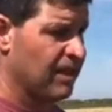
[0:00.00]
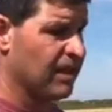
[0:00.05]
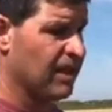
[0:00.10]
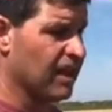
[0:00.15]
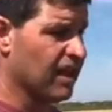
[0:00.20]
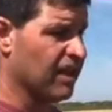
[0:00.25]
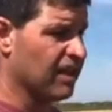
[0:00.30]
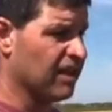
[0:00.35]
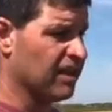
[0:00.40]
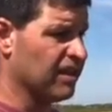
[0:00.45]

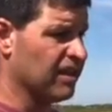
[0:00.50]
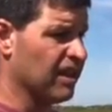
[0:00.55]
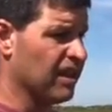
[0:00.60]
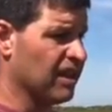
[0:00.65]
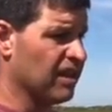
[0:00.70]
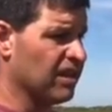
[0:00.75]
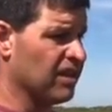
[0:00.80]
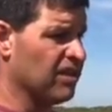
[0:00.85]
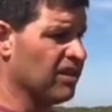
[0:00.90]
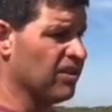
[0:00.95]
Yeah,
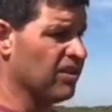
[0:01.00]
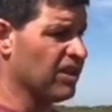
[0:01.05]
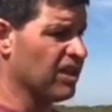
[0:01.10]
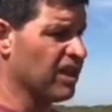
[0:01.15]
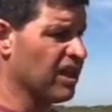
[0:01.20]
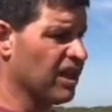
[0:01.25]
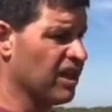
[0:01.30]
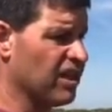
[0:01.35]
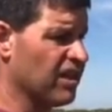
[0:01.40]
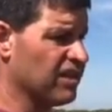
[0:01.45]
and in the
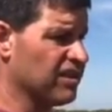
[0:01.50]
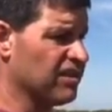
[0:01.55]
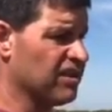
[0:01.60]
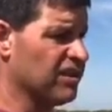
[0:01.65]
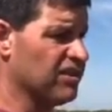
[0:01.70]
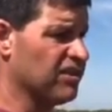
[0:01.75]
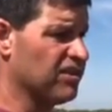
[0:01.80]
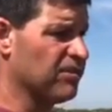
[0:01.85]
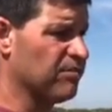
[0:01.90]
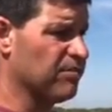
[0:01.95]
organic
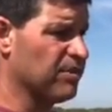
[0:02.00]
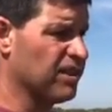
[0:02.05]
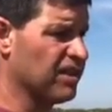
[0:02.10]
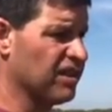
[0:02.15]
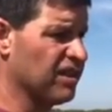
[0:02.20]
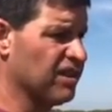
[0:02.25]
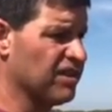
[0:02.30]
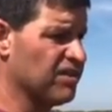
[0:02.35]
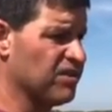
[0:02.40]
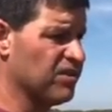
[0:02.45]
system,
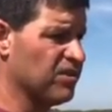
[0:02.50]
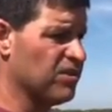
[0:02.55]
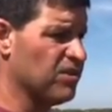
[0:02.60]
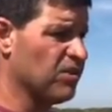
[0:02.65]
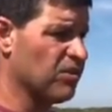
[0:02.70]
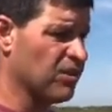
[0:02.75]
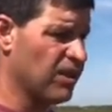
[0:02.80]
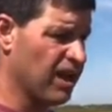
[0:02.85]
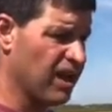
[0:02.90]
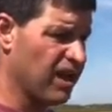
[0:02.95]
because you
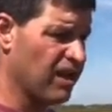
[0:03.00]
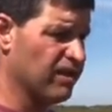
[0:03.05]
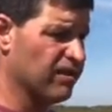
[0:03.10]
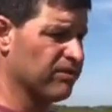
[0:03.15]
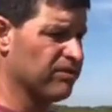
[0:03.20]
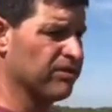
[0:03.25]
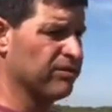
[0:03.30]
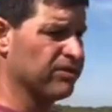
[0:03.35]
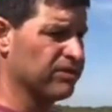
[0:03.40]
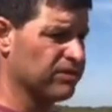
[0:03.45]
don't
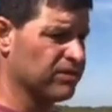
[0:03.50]
have